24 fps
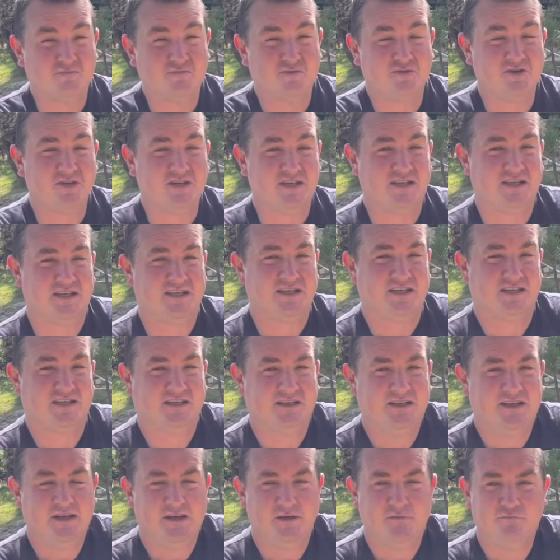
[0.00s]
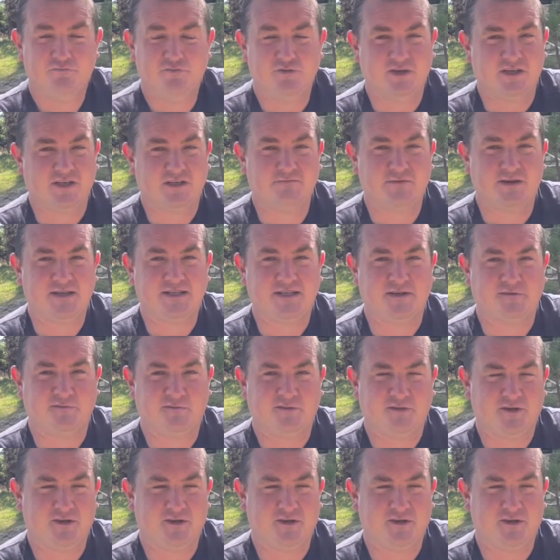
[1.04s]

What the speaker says: pretty expensive.